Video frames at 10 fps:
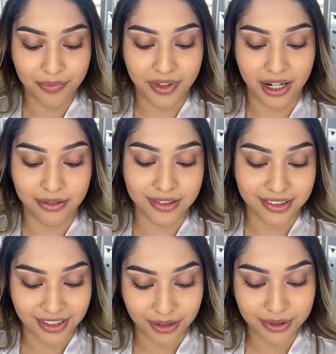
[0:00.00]
that I was
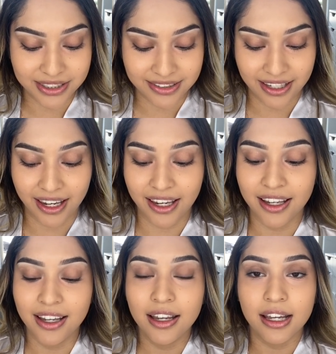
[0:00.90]
done with state
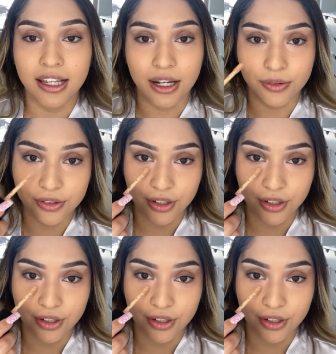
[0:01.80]
and I was